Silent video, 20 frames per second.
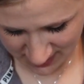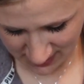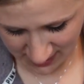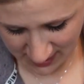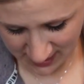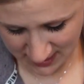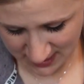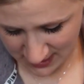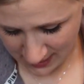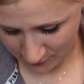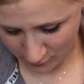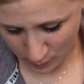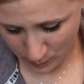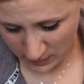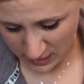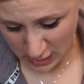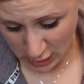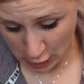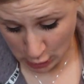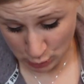thing has never
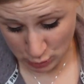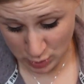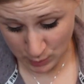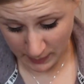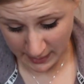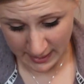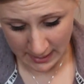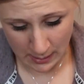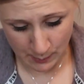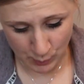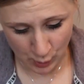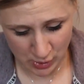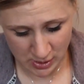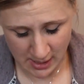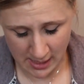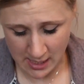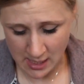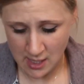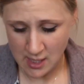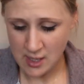been used by
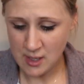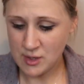anybody